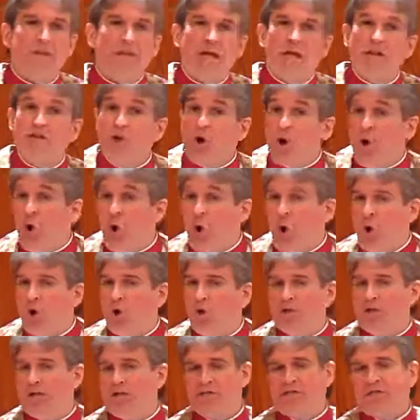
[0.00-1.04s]
and
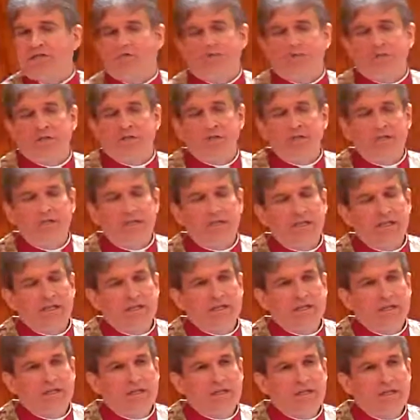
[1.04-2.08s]
all history
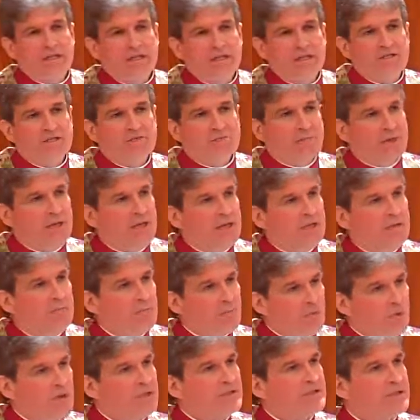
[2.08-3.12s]
is made
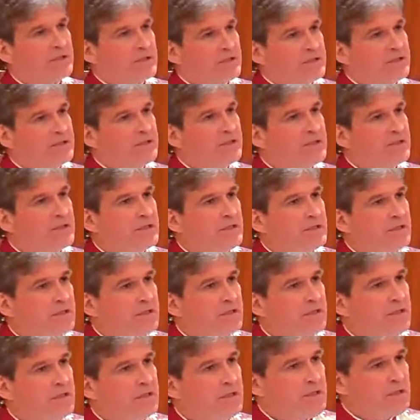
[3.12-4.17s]
present
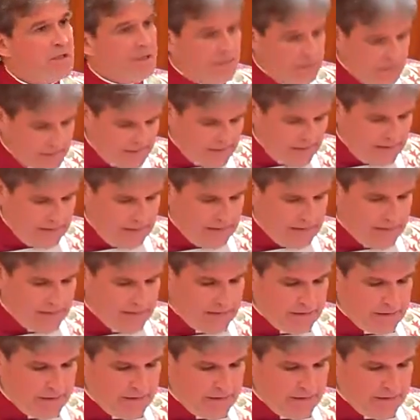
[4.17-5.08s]
in God.